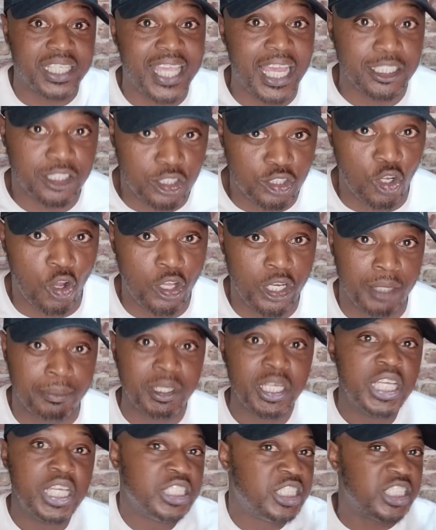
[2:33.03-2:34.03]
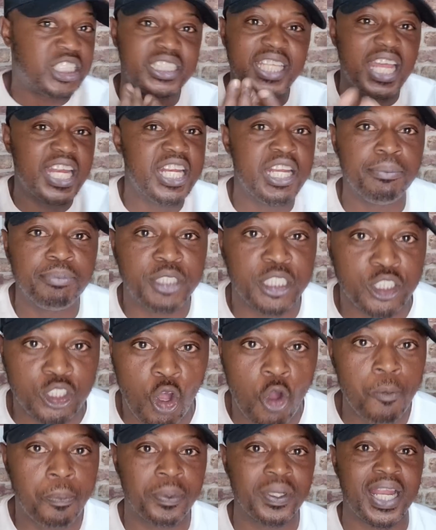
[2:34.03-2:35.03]
to get to knowing him. She's telling him she's
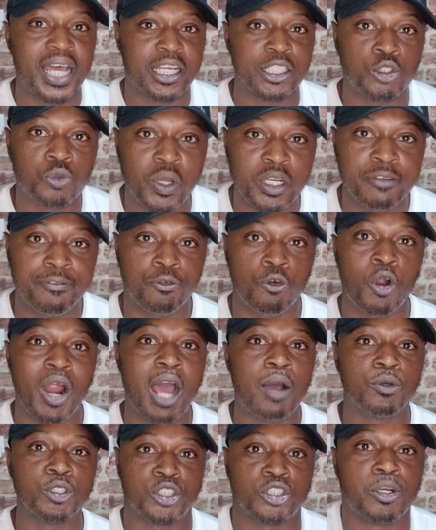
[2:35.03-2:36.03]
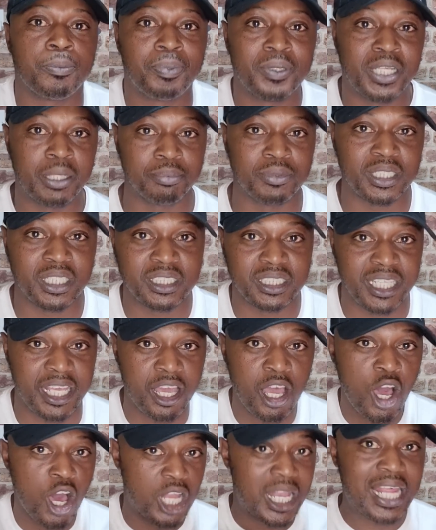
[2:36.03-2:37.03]
open like a 24 hour shop and them things
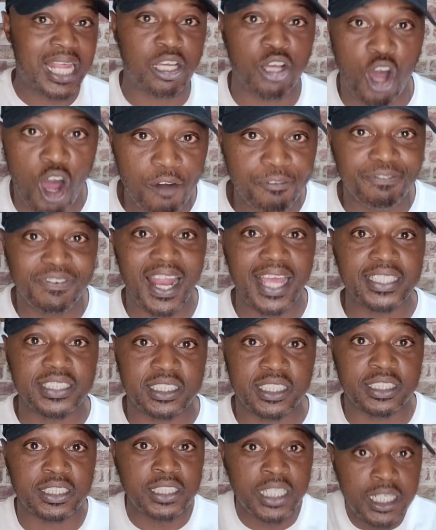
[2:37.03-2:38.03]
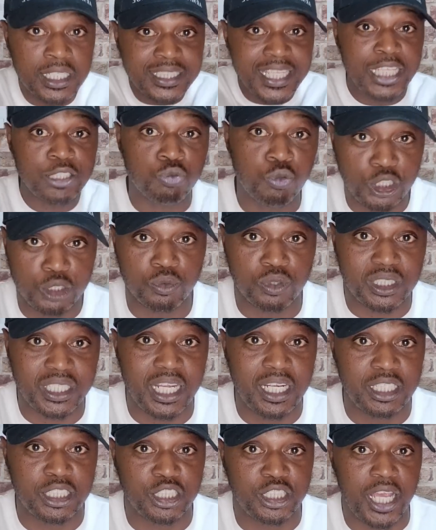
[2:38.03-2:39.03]
there, like an off license. That's what she was
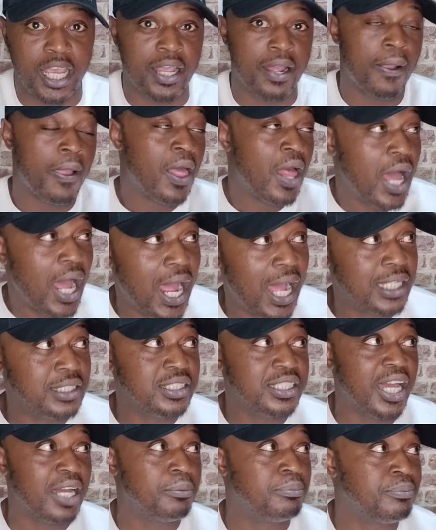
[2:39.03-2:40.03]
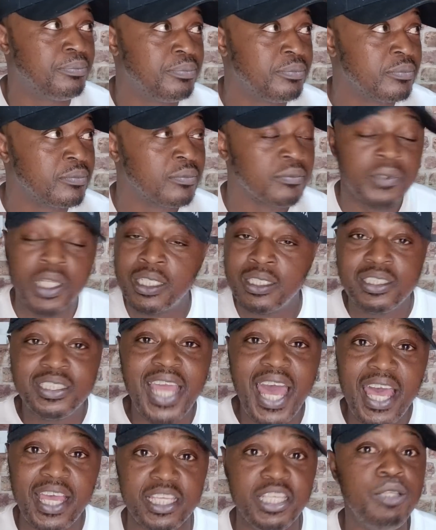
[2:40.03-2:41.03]
telling Jay. And, um,
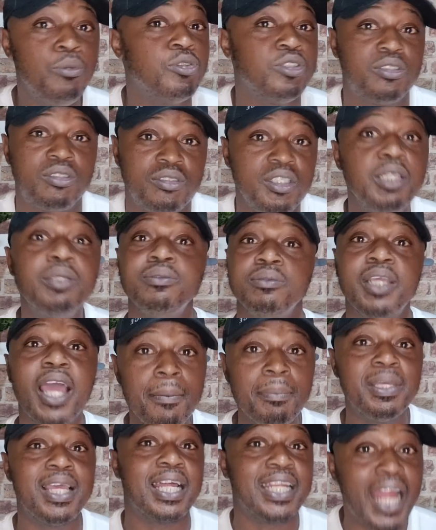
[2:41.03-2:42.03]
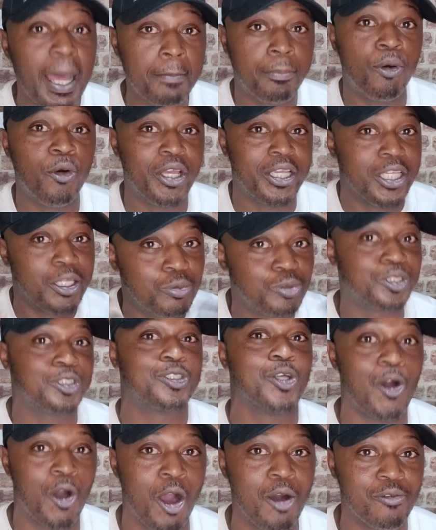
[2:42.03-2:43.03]
yeah, he was, he, get me, at that point, he was
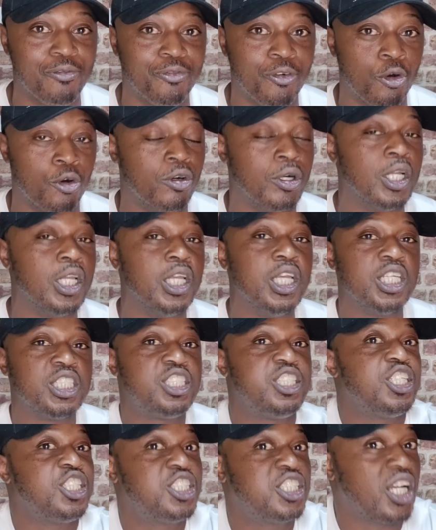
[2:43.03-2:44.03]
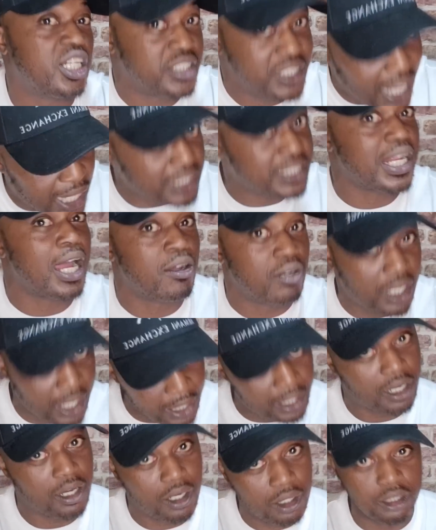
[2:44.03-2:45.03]
still hopeful. She shut that down
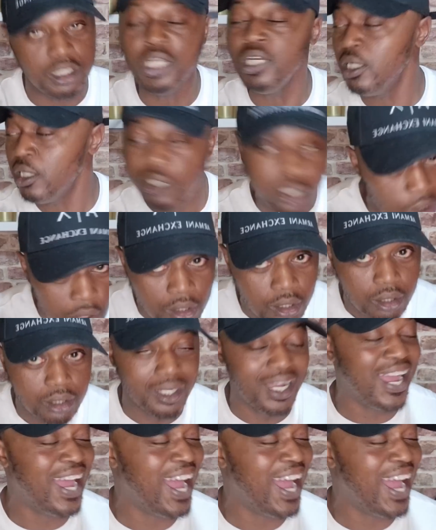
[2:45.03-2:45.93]
later. Uh,